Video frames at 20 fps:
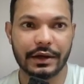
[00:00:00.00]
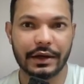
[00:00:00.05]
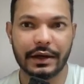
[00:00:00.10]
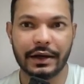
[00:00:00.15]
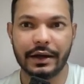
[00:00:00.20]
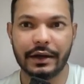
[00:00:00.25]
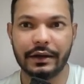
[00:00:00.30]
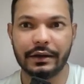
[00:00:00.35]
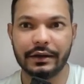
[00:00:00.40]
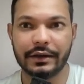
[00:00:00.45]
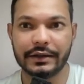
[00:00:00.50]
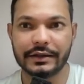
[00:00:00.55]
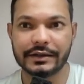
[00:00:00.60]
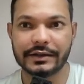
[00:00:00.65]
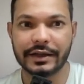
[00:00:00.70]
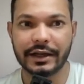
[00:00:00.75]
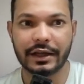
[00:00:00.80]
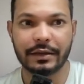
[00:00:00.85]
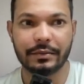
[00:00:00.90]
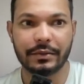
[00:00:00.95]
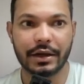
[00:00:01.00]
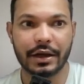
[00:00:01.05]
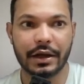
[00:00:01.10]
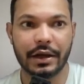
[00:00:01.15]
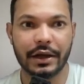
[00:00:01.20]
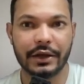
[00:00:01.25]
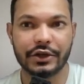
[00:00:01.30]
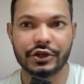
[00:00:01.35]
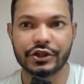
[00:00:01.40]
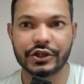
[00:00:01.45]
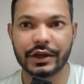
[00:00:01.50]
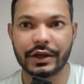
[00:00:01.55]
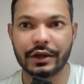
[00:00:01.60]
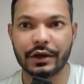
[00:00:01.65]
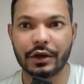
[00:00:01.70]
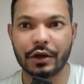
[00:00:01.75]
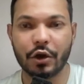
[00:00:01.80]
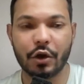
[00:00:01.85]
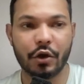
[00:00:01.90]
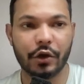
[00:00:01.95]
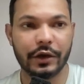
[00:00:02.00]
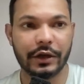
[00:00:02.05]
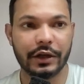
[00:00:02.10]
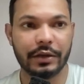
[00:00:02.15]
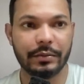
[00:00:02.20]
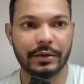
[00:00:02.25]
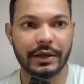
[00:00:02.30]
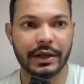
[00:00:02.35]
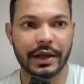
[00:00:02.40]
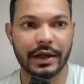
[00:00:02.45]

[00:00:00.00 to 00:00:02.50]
and this time I shall only be